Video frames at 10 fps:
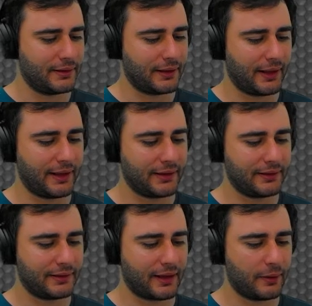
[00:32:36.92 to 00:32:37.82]

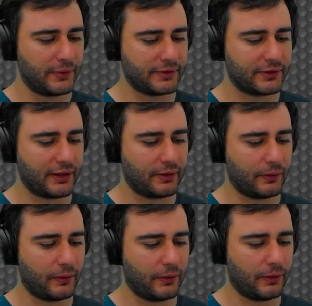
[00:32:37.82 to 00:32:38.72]
And I will take
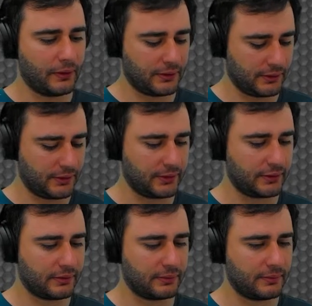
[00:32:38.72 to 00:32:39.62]
all the